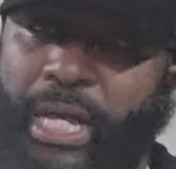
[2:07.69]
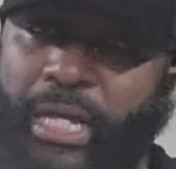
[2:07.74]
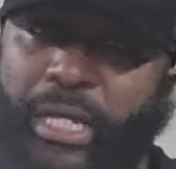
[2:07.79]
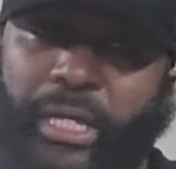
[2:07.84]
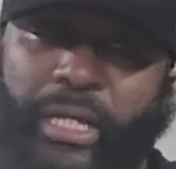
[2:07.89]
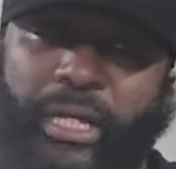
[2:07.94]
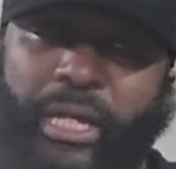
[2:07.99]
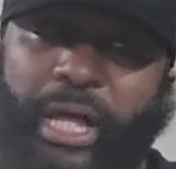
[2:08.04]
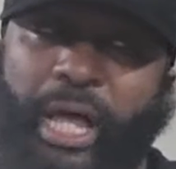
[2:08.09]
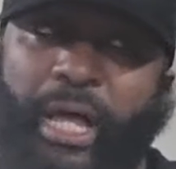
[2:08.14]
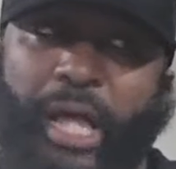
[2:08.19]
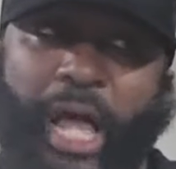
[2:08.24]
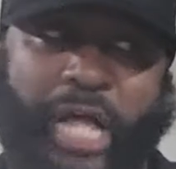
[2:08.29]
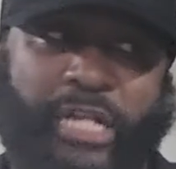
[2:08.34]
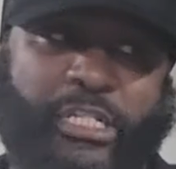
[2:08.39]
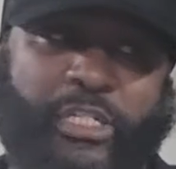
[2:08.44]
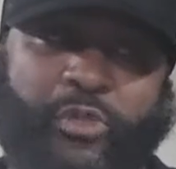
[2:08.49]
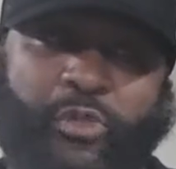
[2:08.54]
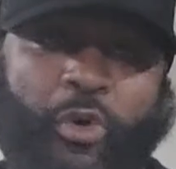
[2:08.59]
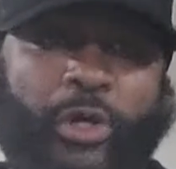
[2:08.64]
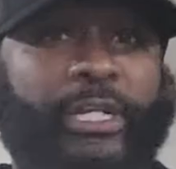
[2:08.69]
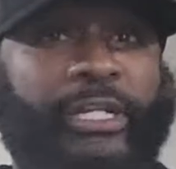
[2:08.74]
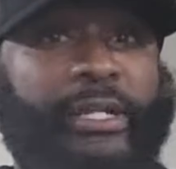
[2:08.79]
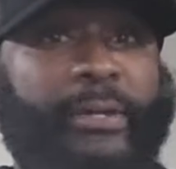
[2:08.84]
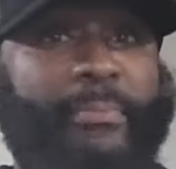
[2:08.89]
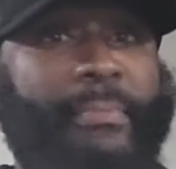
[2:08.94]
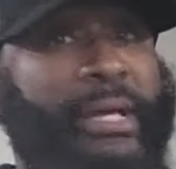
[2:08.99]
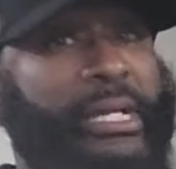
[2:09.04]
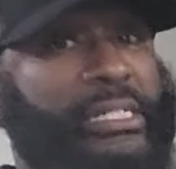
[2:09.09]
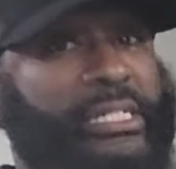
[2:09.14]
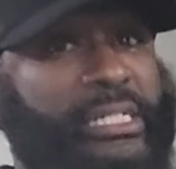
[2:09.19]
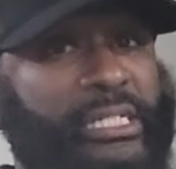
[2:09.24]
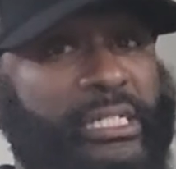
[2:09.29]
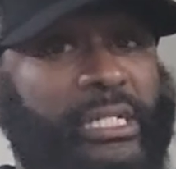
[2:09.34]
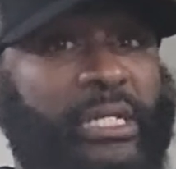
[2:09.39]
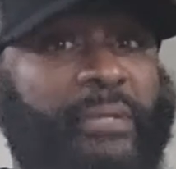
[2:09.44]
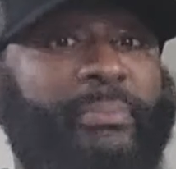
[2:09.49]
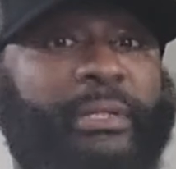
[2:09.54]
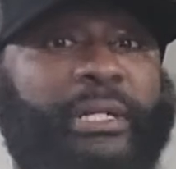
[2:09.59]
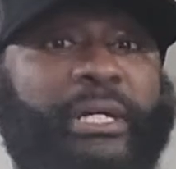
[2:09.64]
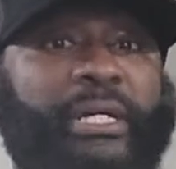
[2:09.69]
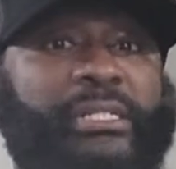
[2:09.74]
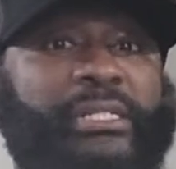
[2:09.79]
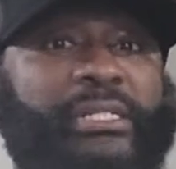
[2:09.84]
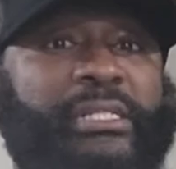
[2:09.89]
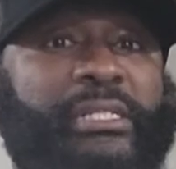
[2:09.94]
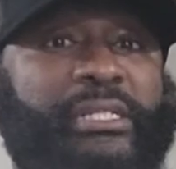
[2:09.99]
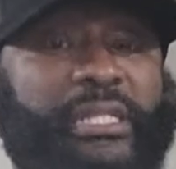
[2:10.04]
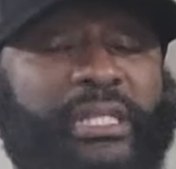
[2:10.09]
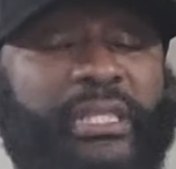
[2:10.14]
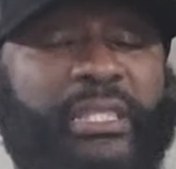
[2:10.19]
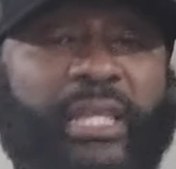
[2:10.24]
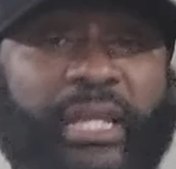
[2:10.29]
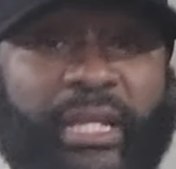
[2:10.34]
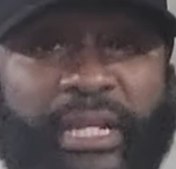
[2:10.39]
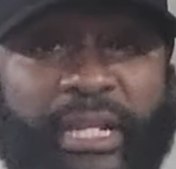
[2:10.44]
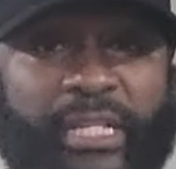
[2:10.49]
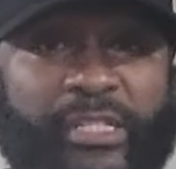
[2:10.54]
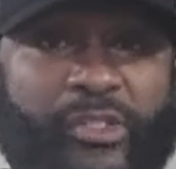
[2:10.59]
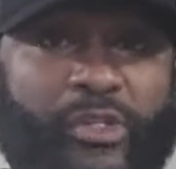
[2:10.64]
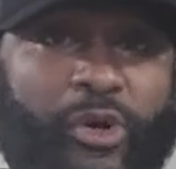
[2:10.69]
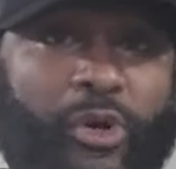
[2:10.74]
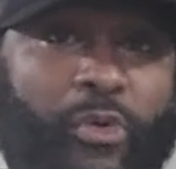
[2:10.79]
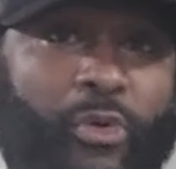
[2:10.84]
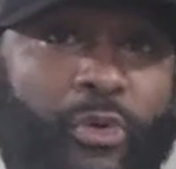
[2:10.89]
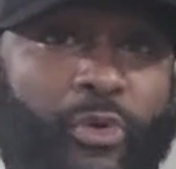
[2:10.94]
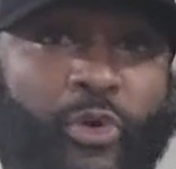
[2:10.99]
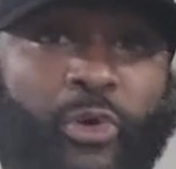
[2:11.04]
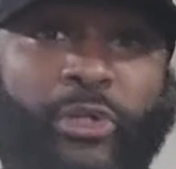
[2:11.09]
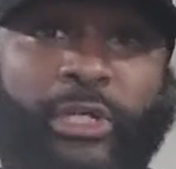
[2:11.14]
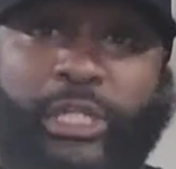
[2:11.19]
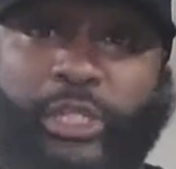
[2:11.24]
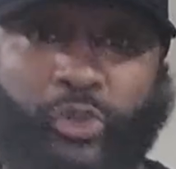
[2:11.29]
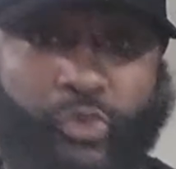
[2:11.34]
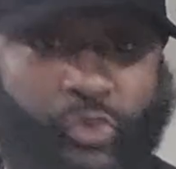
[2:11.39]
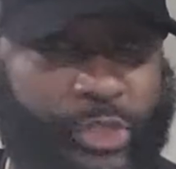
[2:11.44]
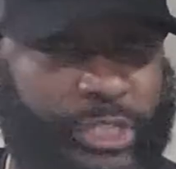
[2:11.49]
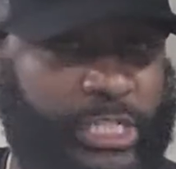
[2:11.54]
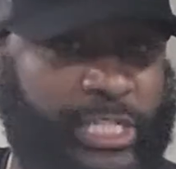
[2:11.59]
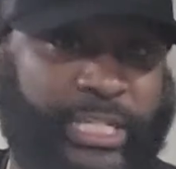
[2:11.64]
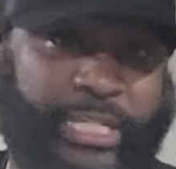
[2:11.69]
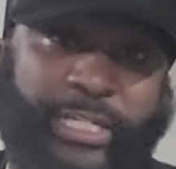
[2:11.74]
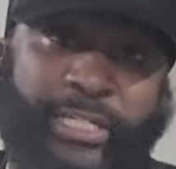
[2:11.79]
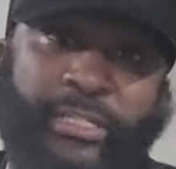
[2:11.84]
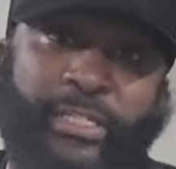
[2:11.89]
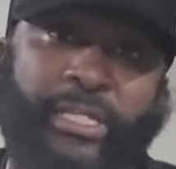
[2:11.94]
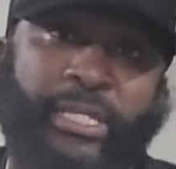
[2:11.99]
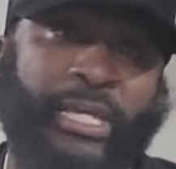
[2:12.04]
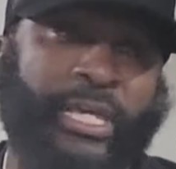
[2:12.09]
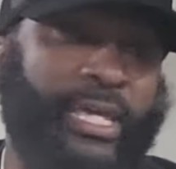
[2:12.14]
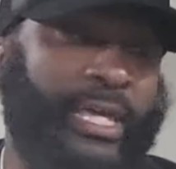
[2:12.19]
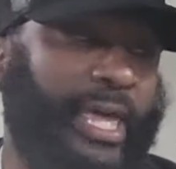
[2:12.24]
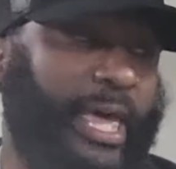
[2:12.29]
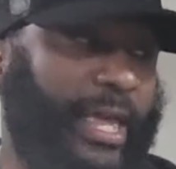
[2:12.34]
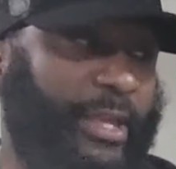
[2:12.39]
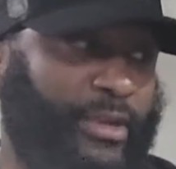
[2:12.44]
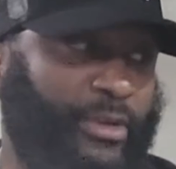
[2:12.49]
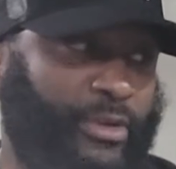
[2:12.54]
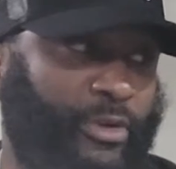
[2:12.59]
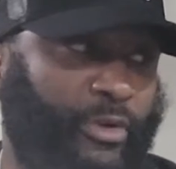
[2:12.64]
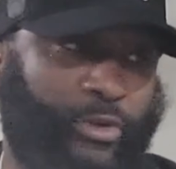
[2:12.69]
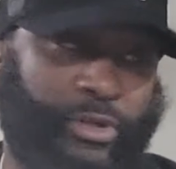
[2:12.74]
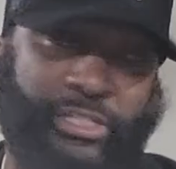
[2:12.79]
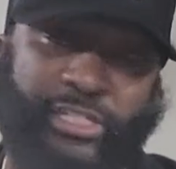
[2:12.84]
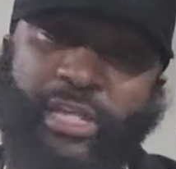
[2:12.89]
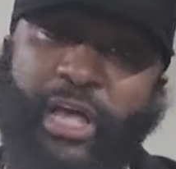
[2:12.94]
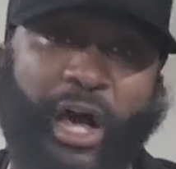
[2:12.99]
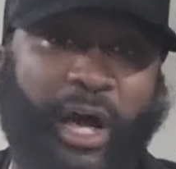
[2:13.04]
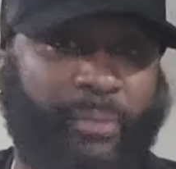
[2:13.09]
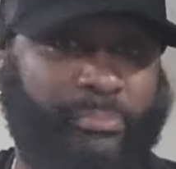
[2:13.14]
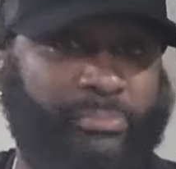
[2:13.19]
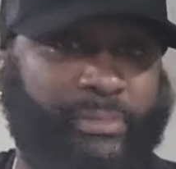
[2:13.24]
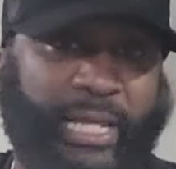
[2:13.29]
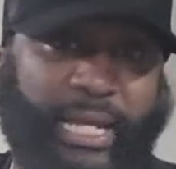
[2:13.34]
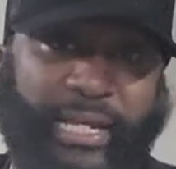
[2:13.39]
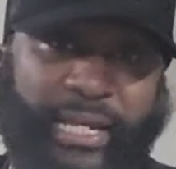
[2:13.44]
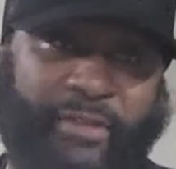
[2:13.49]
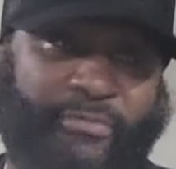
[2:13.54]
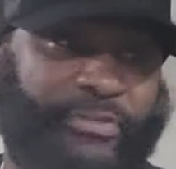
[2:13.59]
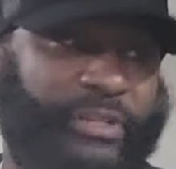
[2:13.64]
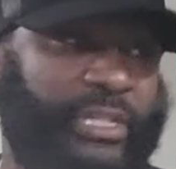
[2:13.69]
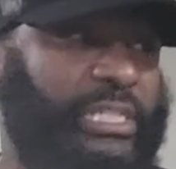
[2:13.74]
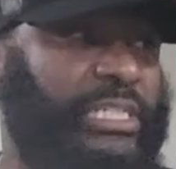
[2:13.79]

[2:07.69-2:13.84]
I just wanted to mention it because it's a thing that's going on and you see it, and there's an update every